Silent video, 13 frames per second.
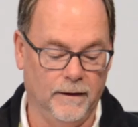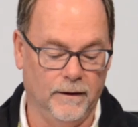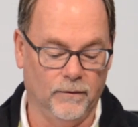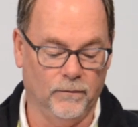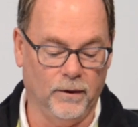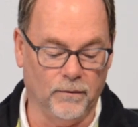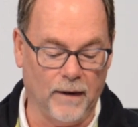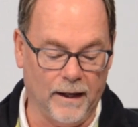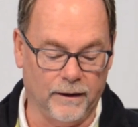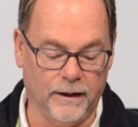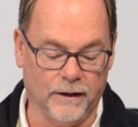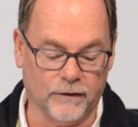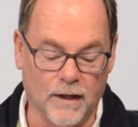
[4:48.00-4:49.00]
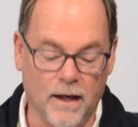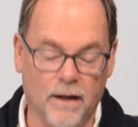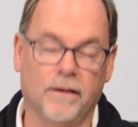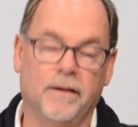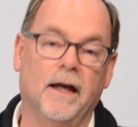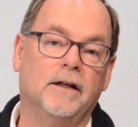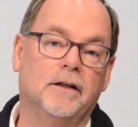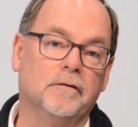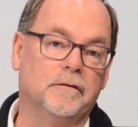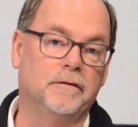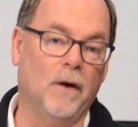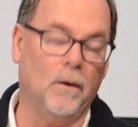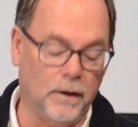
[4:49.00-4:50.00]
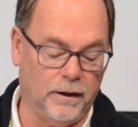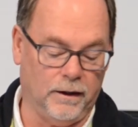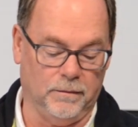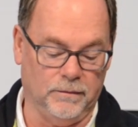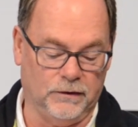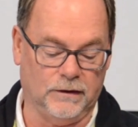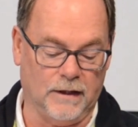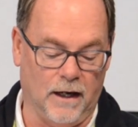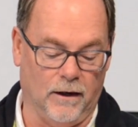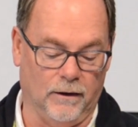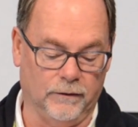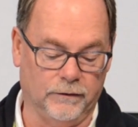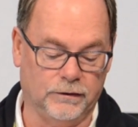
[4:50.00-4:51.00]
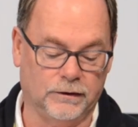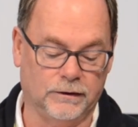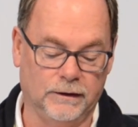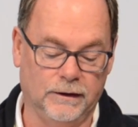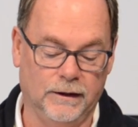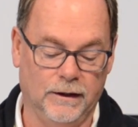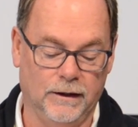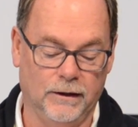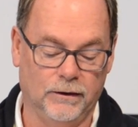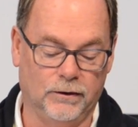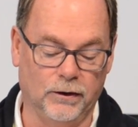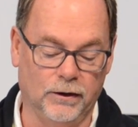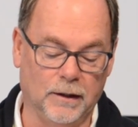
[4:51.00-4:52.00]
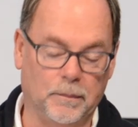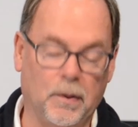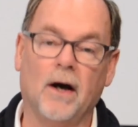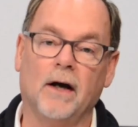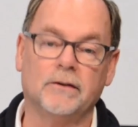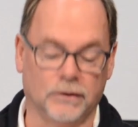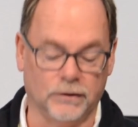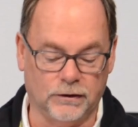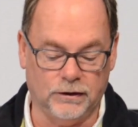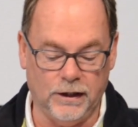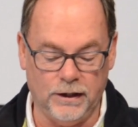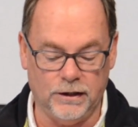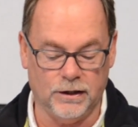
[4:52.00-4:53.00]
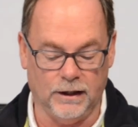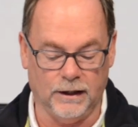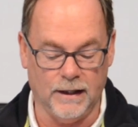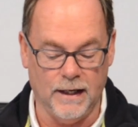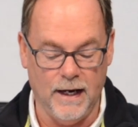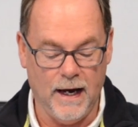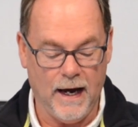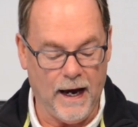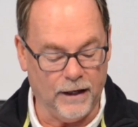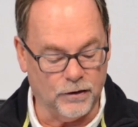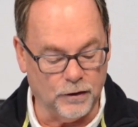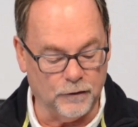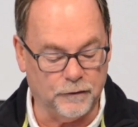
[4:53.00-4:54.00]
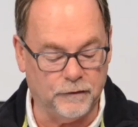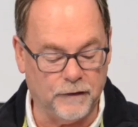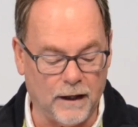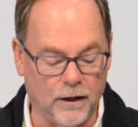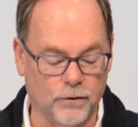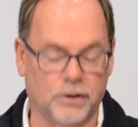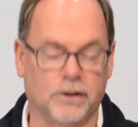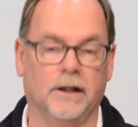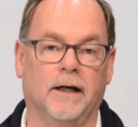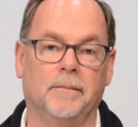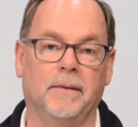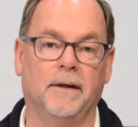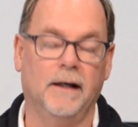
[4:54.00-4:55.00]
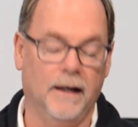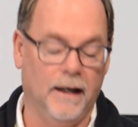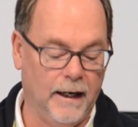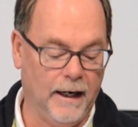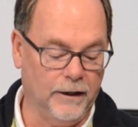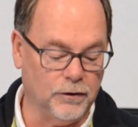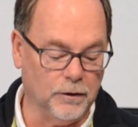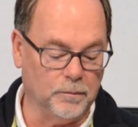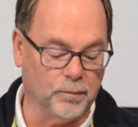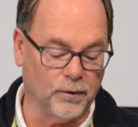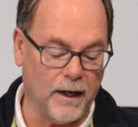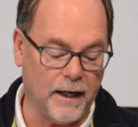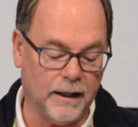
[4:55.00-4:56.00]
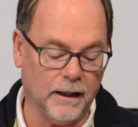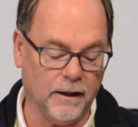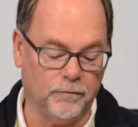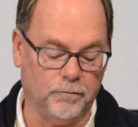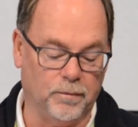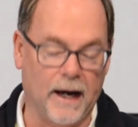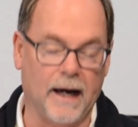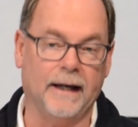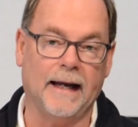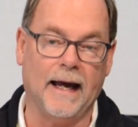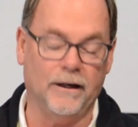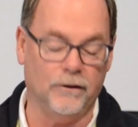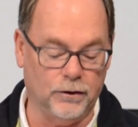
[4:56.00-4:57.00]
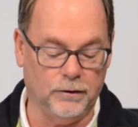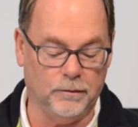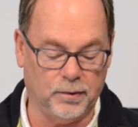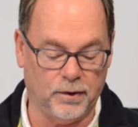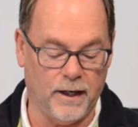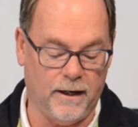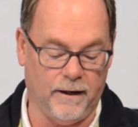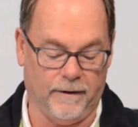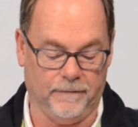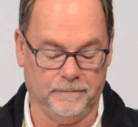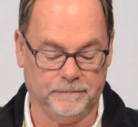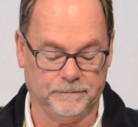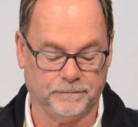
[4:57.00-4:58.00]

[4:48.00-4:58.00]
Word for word: We read this They devoted themselves to the apostles' teaching and to fellowship and to breaking of bread and to prayer.